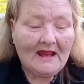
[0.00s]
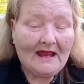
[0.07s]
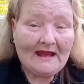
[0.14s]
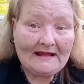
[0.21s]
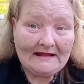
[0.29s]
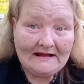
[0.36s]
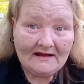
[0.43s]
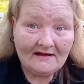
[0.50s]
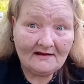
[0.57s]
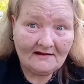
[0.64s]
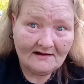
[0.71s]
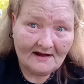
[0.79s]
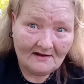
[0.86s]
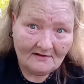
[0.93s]
And
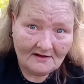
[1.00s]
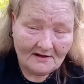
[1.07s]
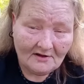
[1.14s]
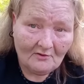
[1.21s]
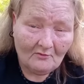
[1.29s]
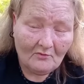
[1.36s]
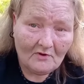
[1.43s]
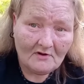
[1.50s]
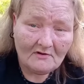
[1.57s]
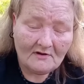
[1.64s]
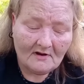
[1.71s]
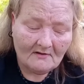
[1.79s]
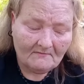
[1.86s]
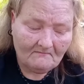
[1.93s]
then down here where
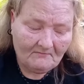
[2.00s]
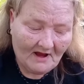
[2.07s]
the